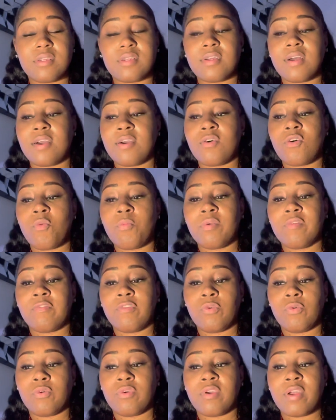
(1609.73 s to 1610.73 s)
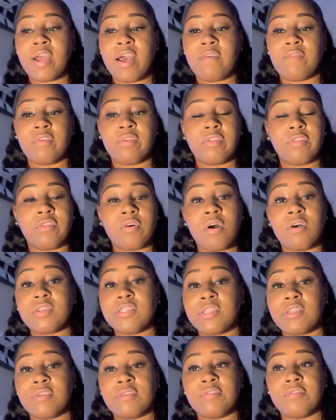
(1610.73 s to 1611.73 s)
I hope if you are having
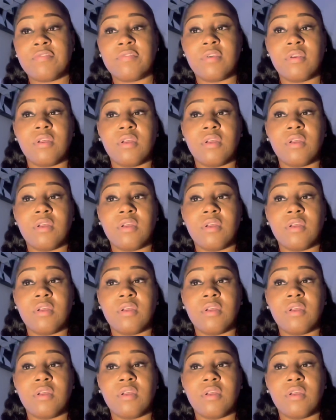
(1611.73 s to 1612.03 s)
thoughts of